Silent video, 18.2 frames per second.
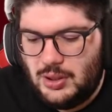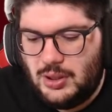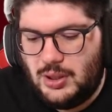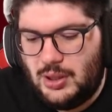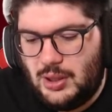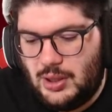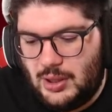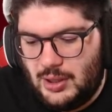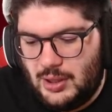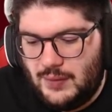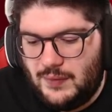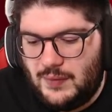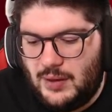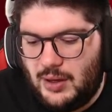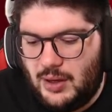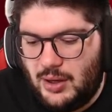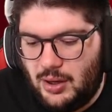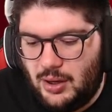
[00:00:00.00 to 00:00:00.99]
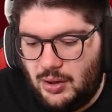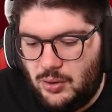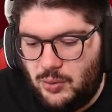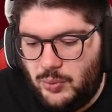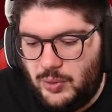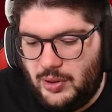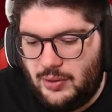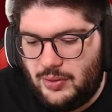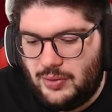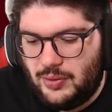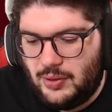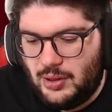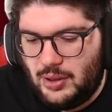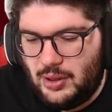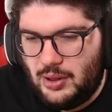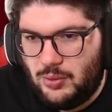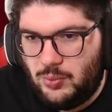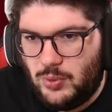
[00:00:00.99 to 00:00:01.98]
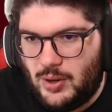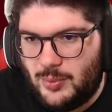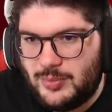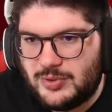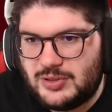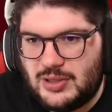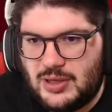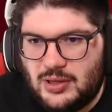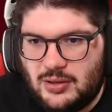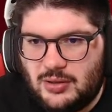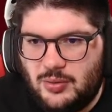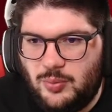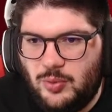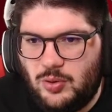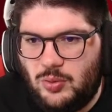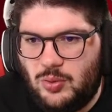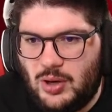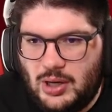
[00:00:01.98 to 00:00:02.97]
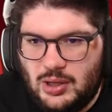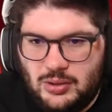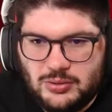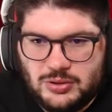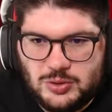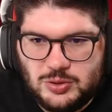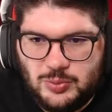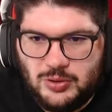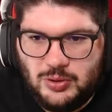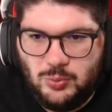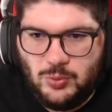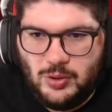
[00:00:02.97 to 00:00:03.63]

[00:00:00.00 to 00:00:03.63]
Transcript: uh, and then go with uh, Wan Bissaka and Maguire. I'll just put in